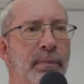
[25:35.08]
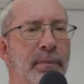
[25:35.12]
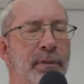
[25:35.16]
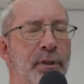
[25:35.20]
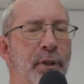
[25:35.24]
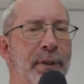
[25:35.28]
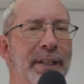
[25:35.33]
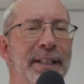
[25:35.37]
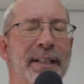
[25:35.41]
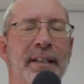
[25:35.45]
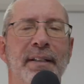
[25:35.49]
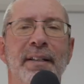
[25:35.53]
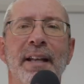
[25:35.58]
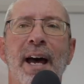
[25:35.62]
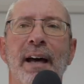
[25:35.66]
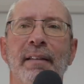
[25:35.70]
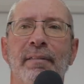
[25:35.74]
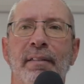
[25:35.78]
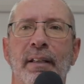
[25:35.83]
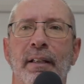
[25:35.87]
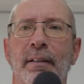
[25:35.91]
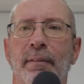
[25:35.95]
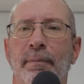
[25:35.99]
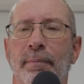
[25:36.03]
So he did
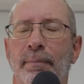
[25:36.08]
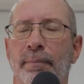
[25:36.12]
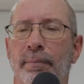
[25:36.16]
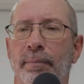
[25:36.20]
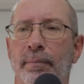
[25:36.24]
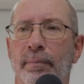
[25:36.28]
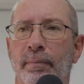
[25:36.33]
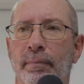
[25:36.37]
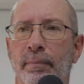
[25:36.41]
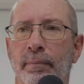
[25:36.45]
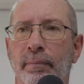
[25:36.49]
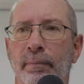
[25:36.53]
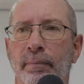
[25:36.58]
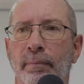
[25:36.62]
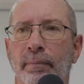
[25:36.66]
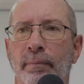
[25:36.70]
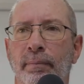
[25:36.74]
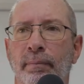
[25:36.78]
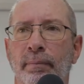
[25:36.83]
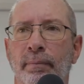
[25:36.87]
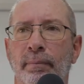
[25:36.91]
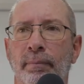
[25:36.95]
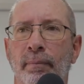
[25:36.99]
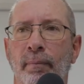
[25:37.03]
nothing.
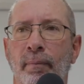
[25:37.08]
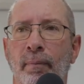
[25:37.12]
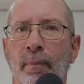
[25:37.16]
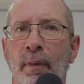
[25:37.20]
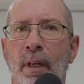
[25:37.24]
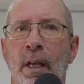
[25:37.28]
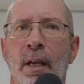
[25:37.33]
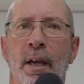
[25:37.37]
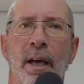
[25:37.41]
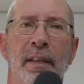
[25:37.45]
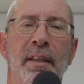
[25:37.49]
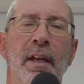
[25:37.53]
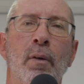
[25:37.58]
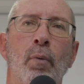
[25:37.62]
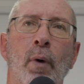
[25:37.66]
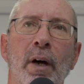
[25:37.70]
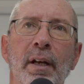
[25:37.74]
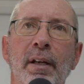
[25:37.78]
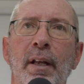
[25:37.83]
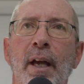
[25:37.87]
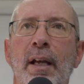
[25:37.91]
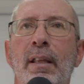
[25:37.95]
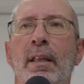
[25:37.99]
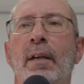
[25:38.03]
And then
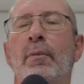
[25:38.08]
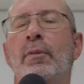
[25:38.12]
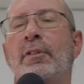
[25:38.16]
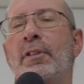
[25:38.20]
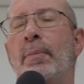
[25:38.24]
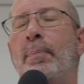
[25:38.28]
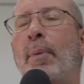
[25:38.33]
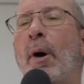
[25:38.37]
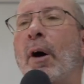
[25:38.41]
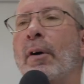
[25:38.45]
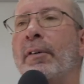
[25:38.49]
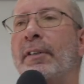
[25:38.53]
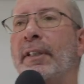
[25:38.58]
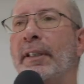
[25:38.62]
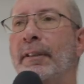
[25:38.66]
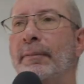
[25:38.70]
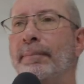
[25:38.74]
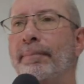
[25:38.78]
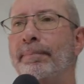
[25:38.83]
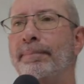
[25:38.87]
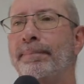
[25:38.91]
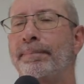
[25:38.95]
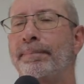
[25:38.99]
one day there was a party.